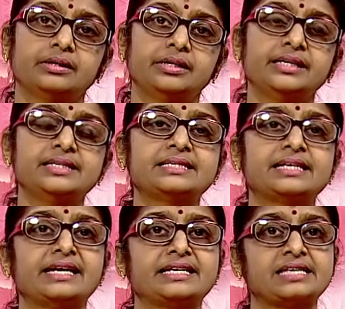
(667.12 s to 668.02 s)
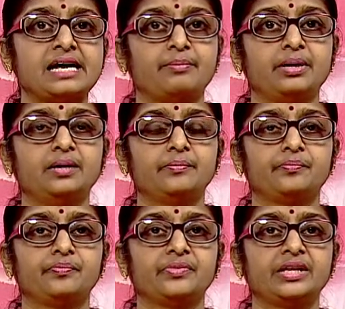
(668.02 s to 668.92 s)
Here is an example.
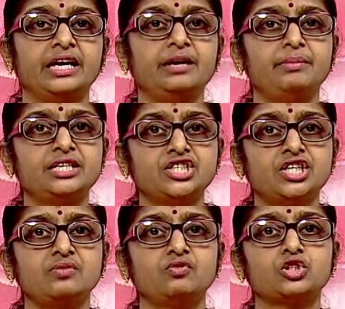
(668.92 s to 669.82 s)
A machine